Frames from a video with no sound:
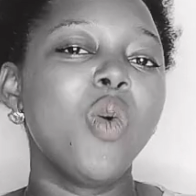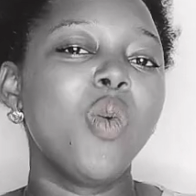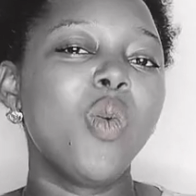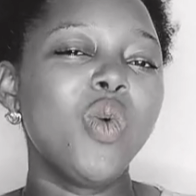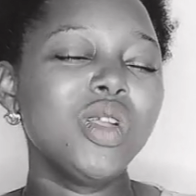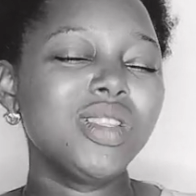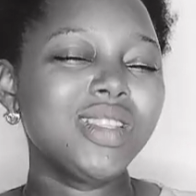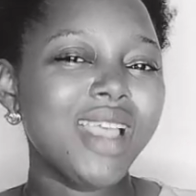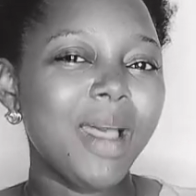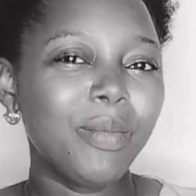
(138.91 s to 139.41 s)

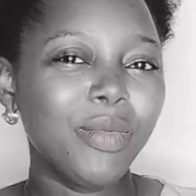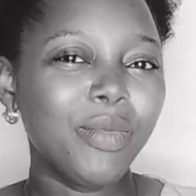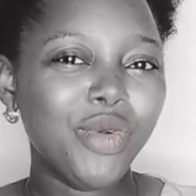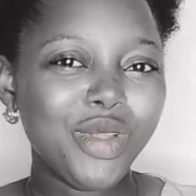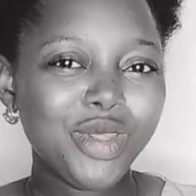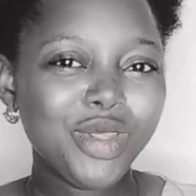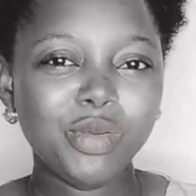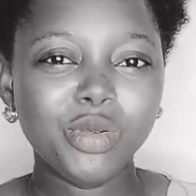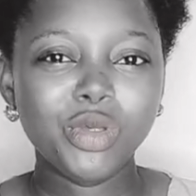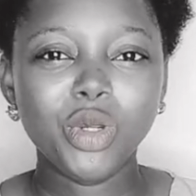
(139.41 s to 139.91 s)
What I'm
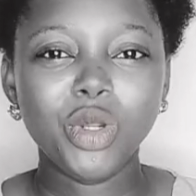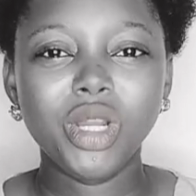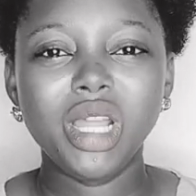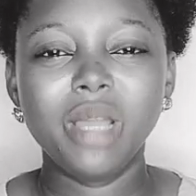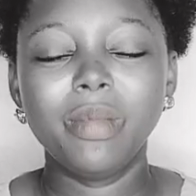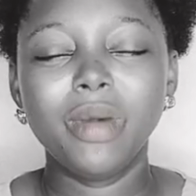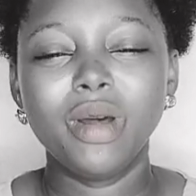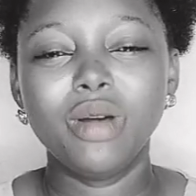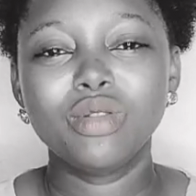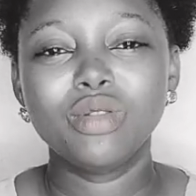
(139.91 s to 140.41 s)
going to be talking
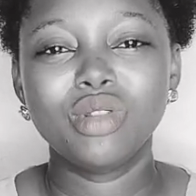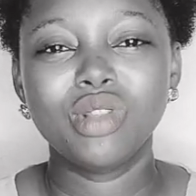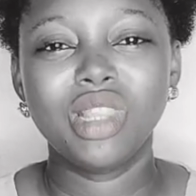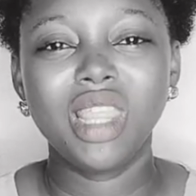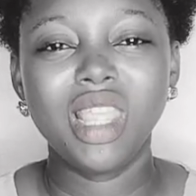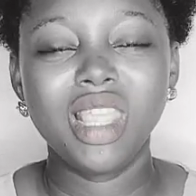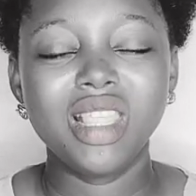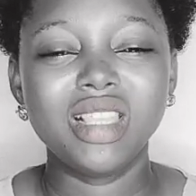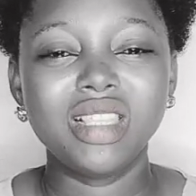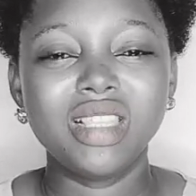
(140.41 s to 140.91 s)
about
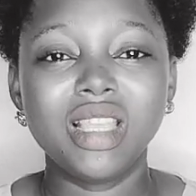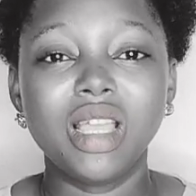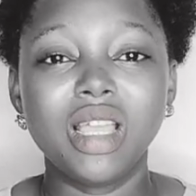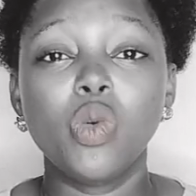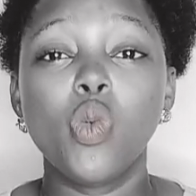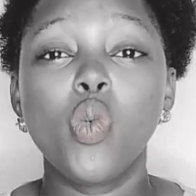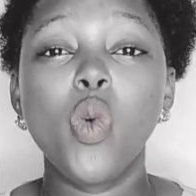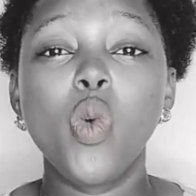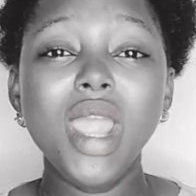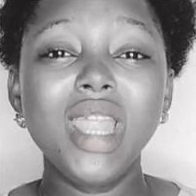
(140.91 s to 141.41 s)
today is that
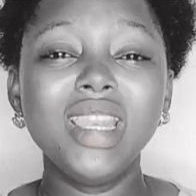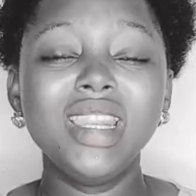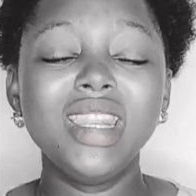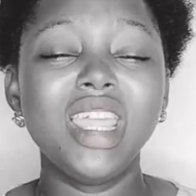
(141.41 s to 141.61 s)
when